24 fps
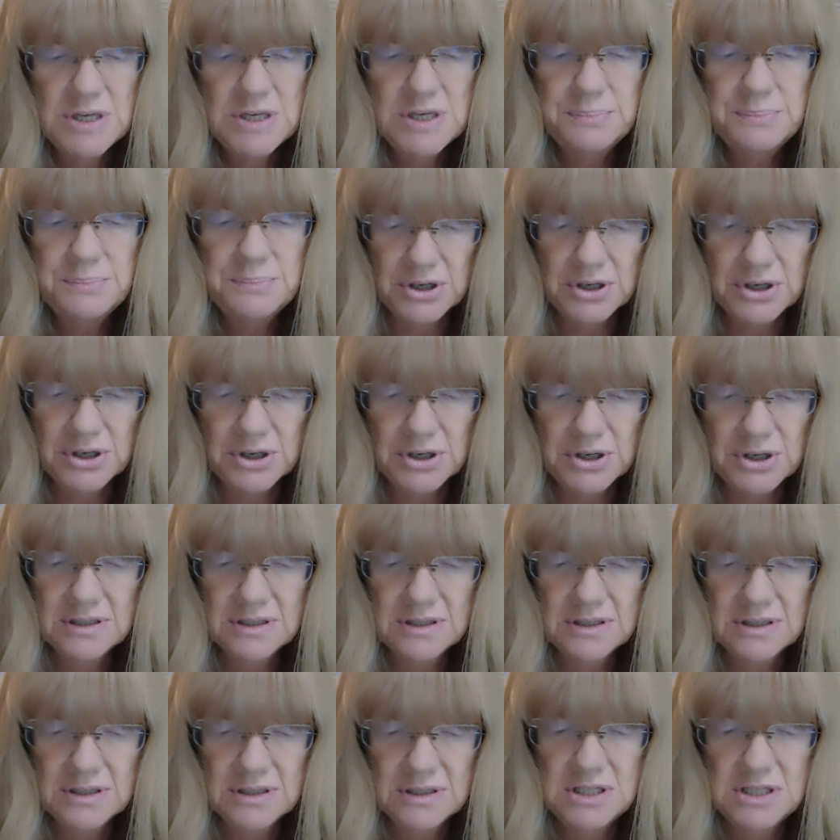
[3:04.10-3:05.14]
book
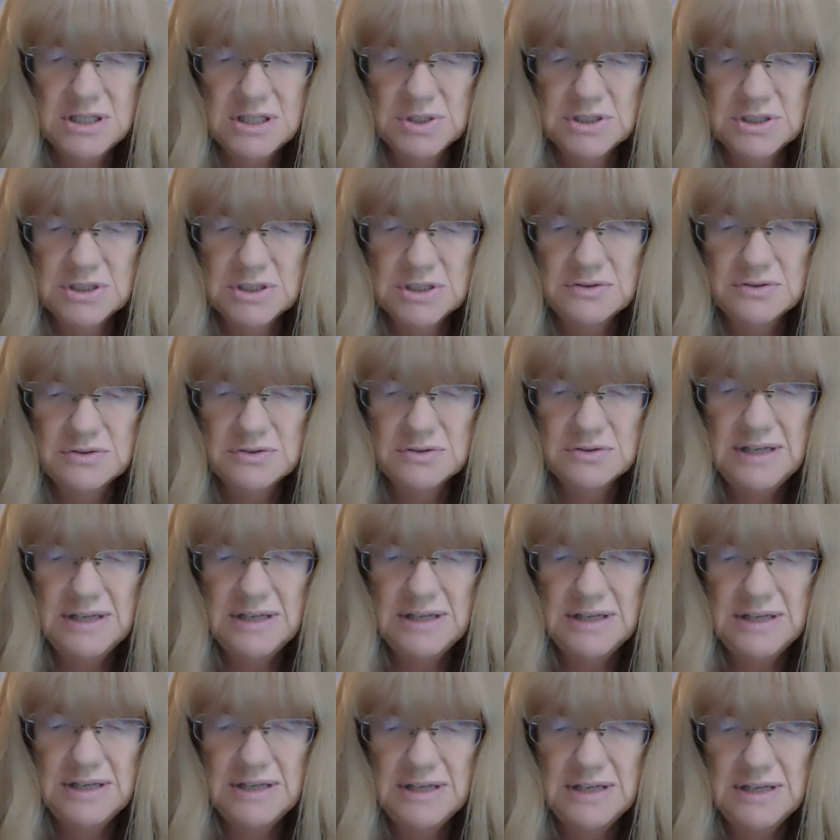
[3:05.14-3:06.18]
do you want to read
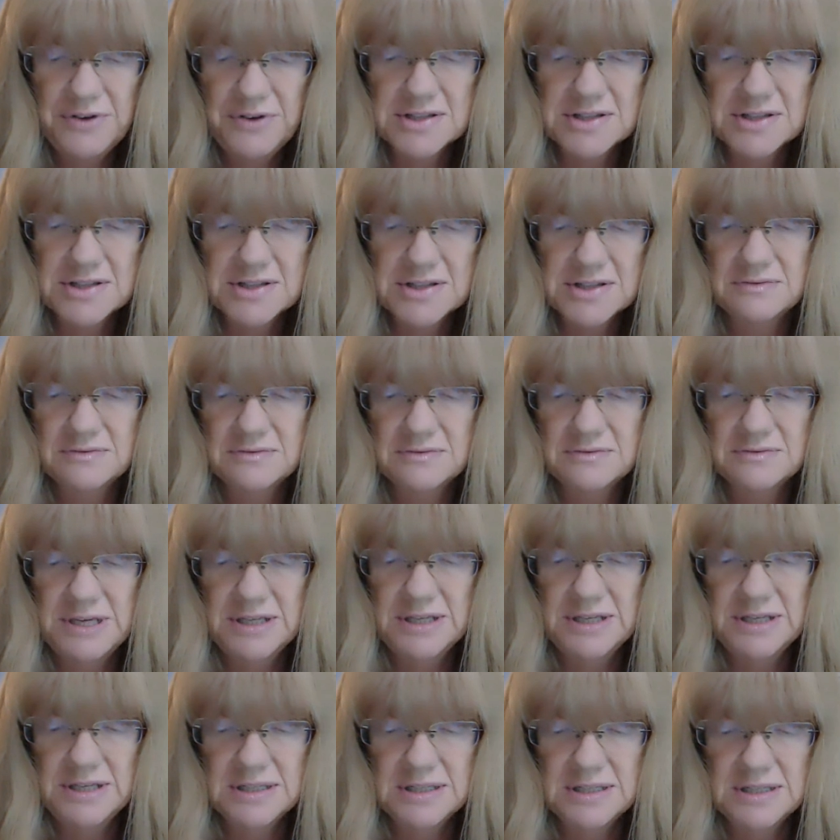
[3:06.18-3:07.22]
first?"
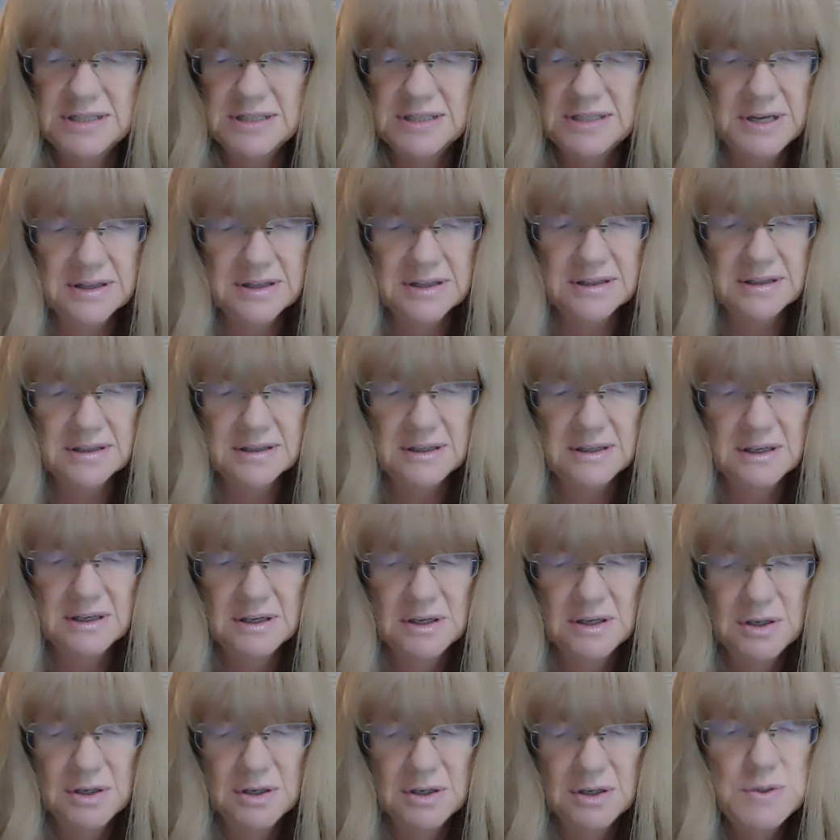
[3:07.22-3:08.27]
repeats his mother,
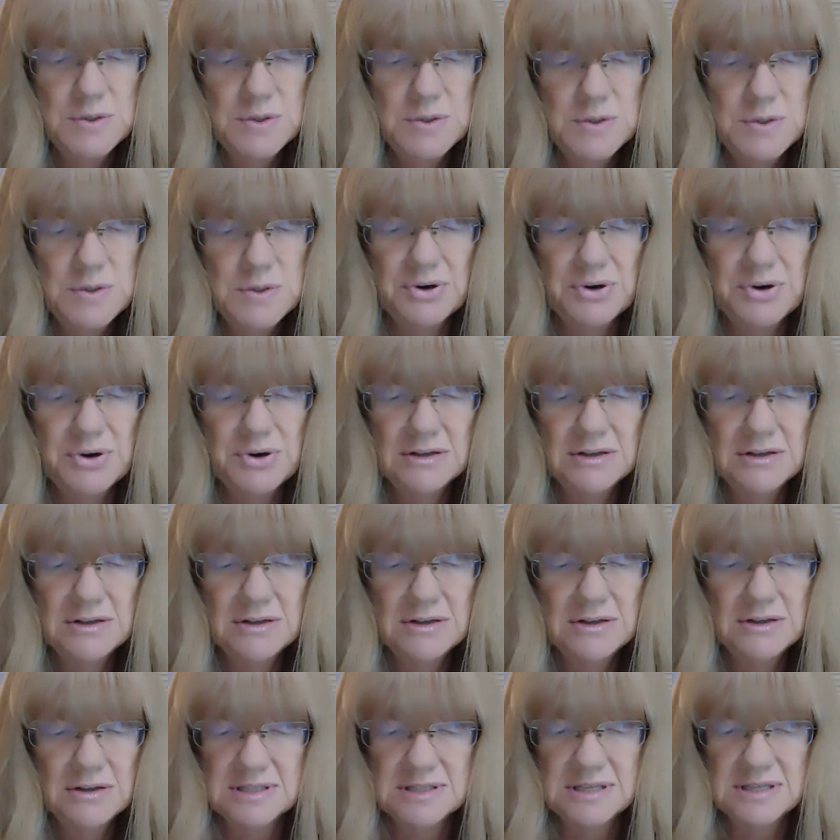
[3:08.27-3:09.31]
who is proud of her
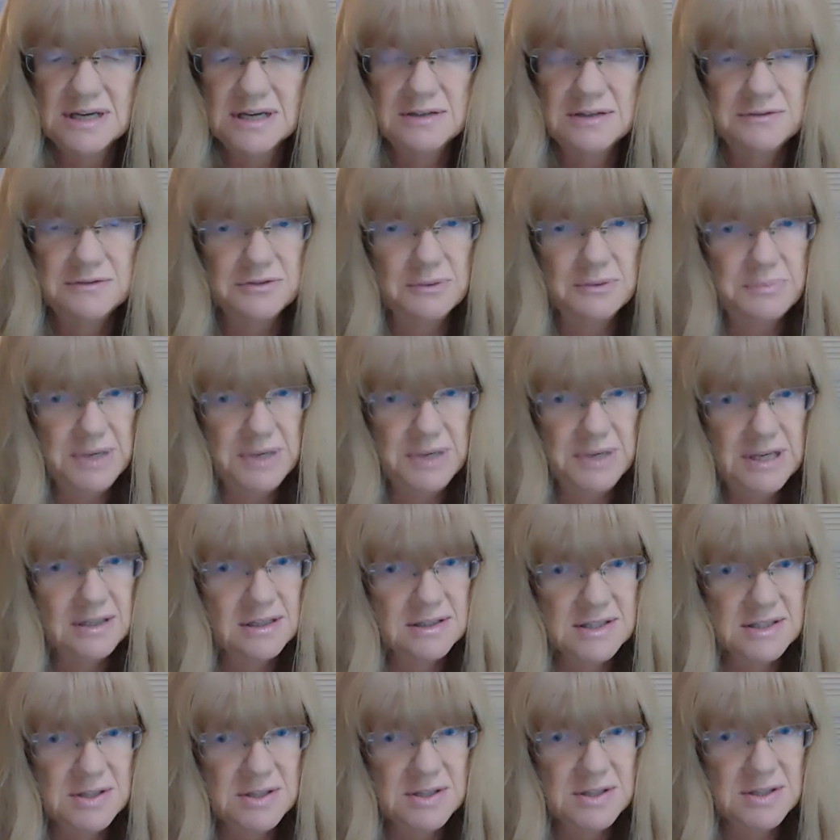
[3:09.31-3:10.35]
son for being
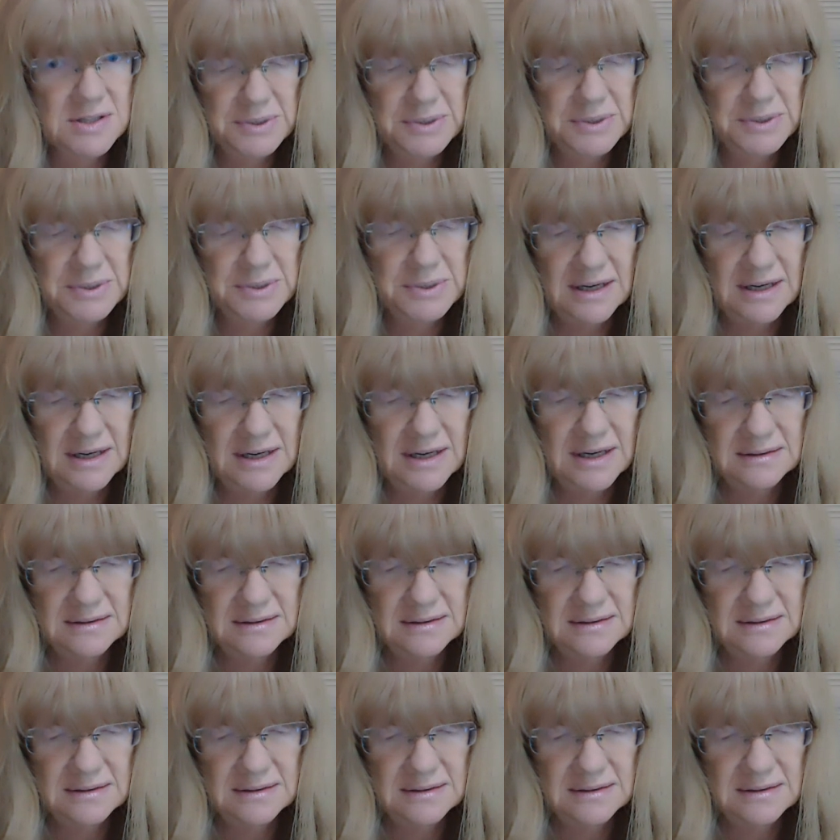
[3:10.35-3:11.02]
so polite.